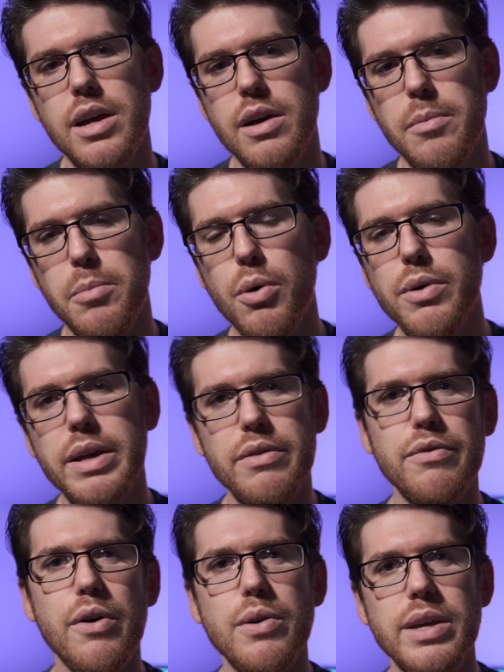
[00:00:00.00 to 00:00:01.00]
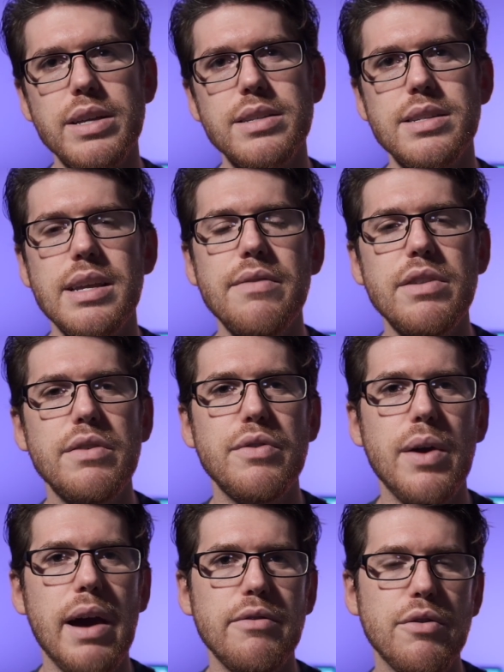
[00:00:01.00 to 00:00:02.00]
pulling focus, even if you
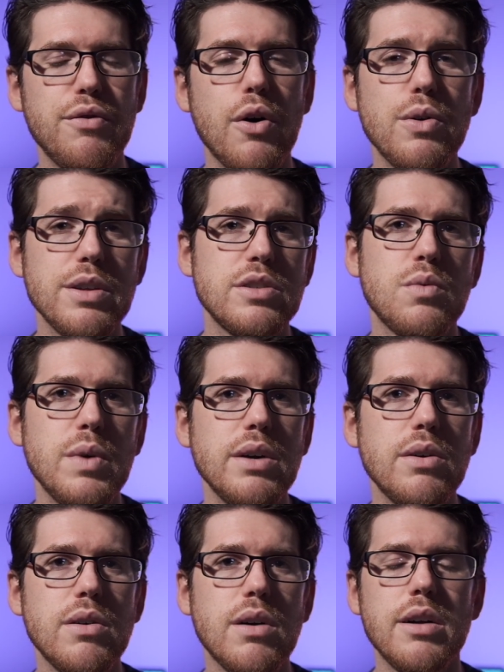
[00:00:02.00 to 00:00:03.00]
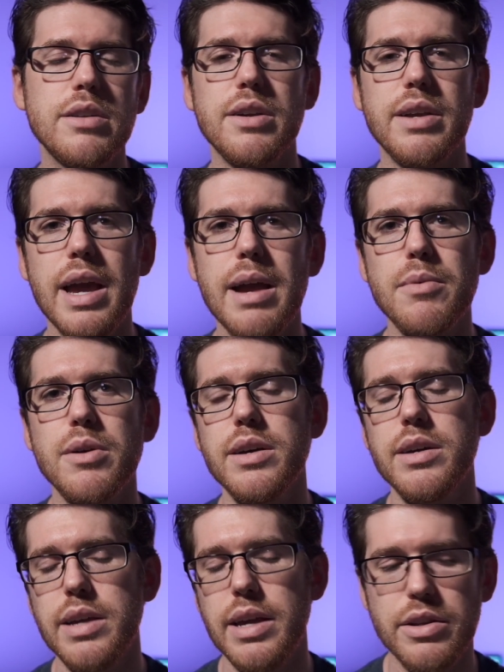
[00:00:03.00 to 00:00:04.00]
have a focus wheel on your
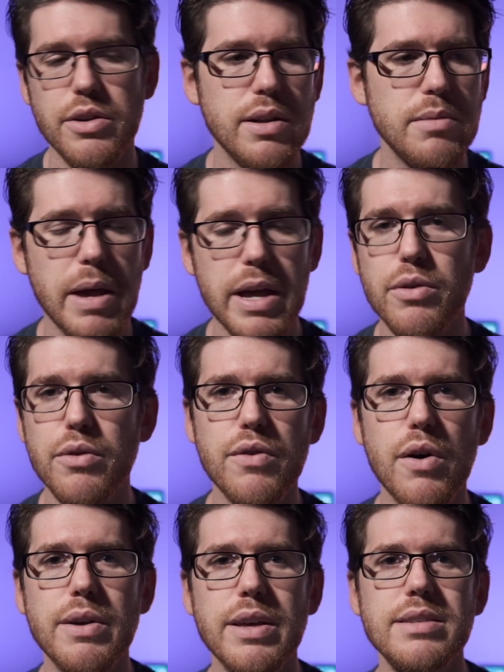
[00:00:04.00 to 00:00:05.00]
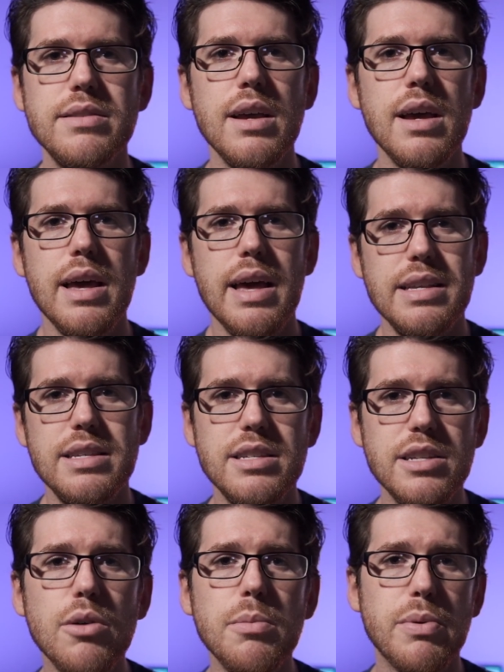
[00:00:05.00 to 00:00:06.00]
camera and you're in manual focus, is
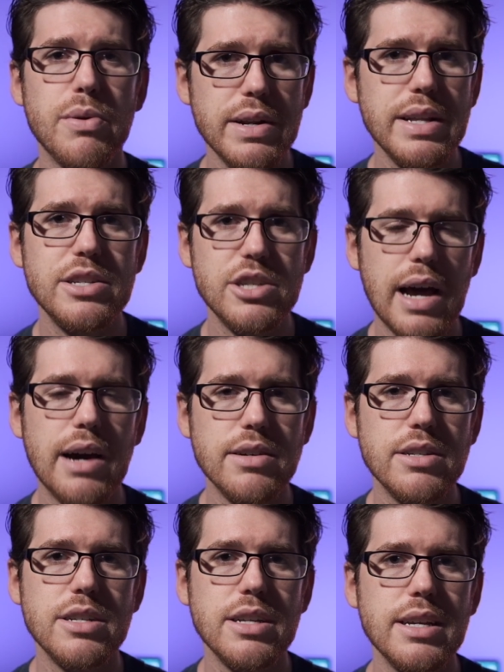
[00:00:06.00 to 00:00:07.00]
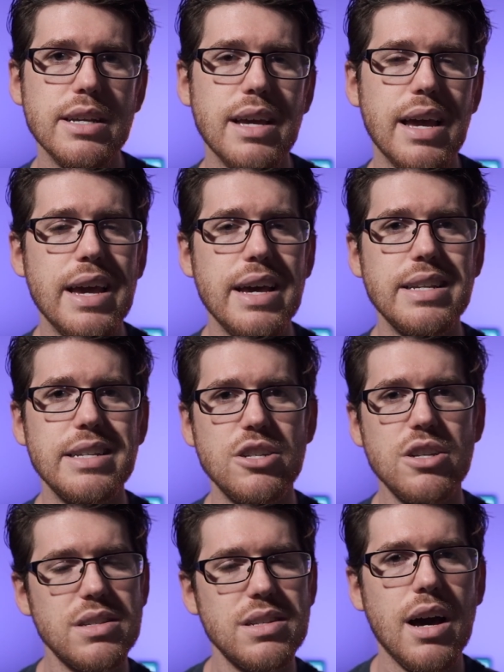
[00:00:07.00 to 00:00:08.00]
still pretty challenging, and it's
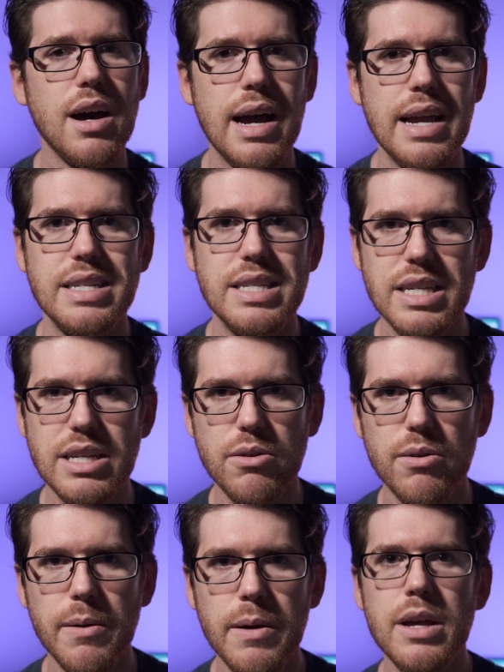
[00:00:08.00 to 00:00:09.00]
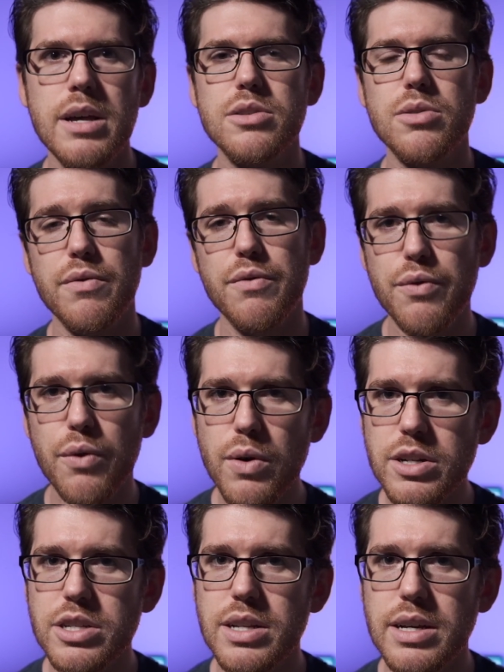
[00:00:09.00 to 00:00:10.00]
just not ideal. So
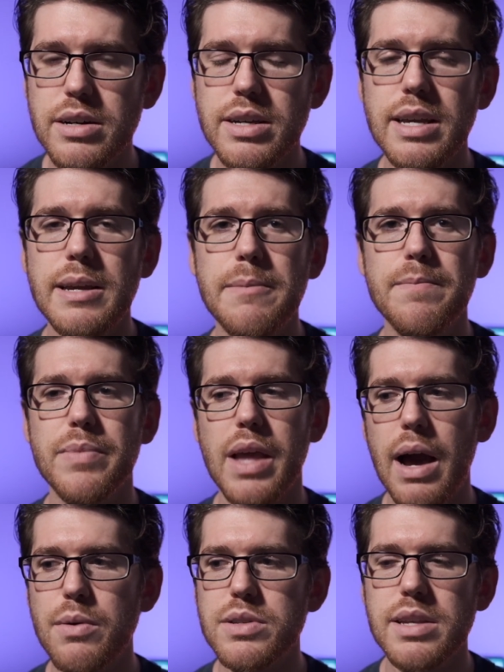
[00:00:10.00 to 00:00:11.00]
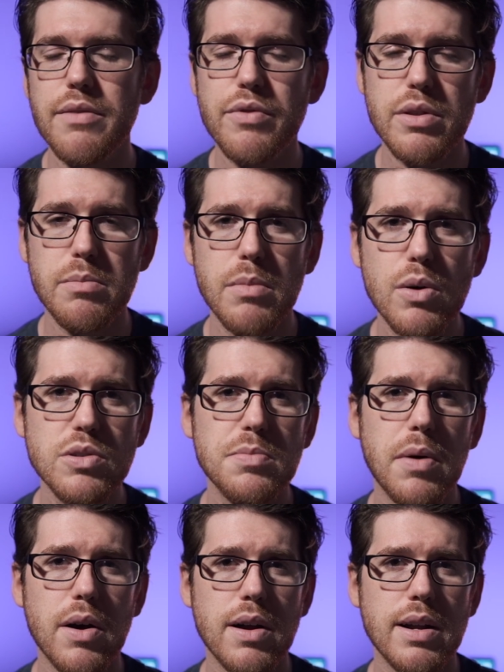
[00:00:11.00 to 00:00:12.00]
unfortunately, I would say for the most
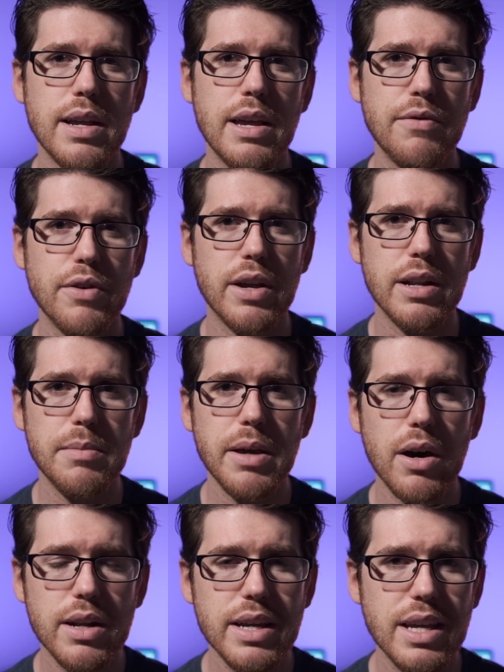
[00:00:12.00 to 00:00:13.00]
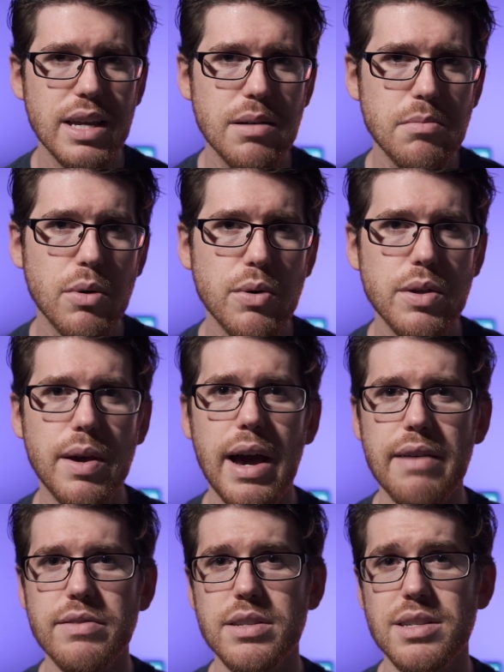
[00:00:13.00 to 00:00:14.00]
part, if you're going to be on a gimbal, you
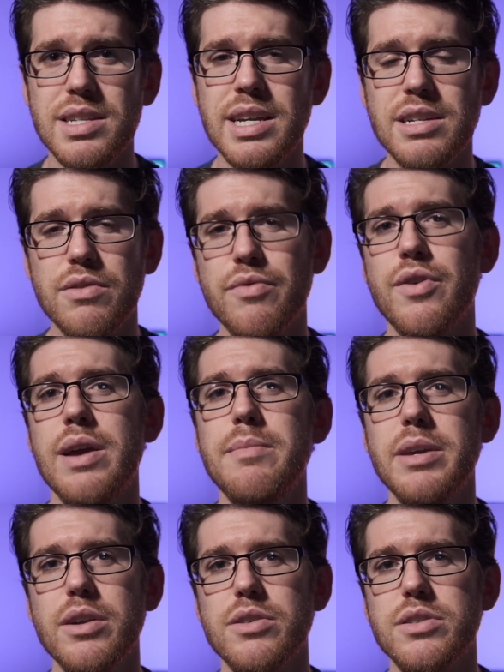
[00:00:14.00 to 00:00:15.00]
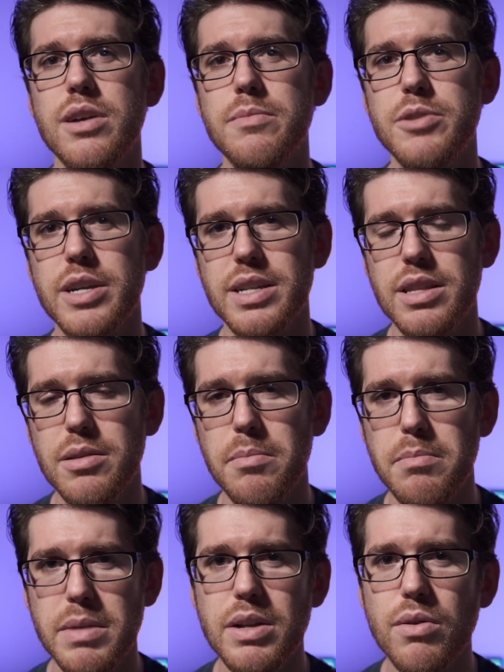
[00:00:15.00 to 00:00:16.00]
have to stick to framing your subject in the
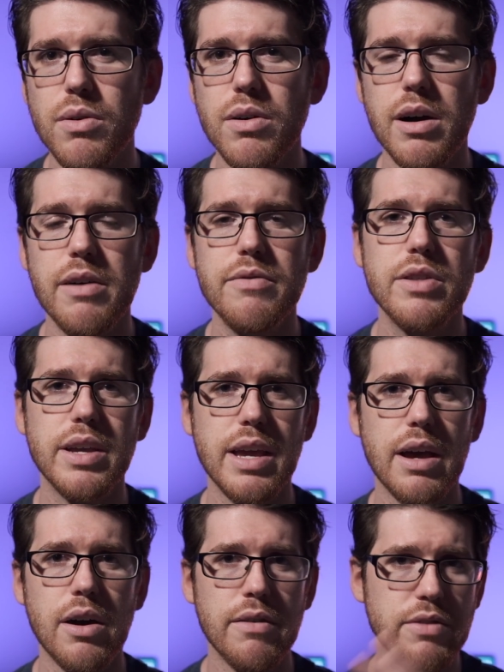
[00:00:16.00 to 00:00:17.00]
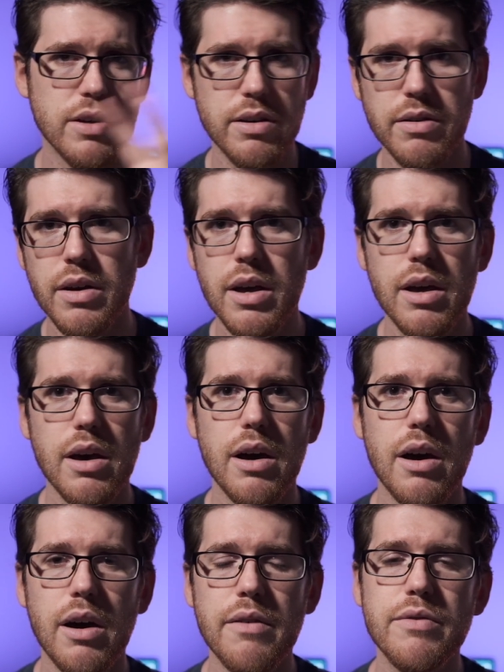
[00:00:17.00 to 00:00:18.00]
middle of
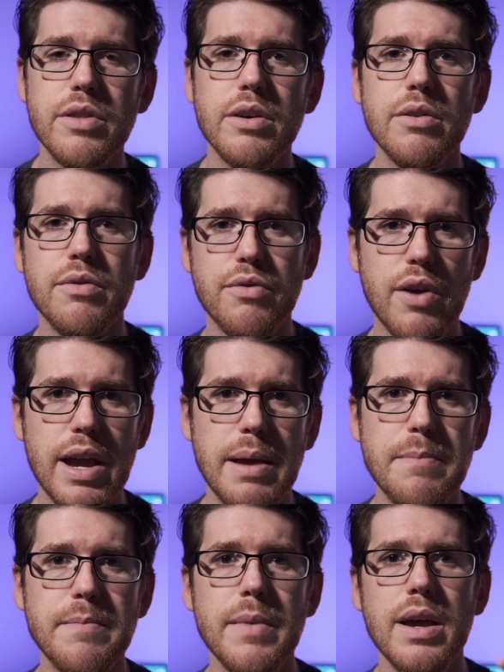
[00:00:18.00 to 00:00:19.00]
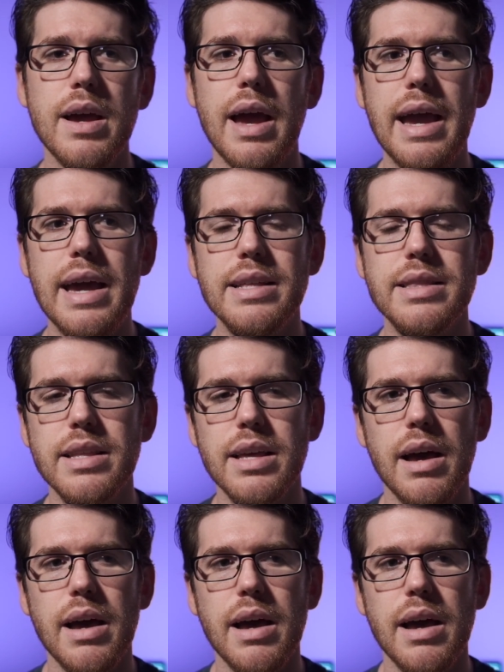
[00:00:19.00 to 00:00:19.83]
the frame. And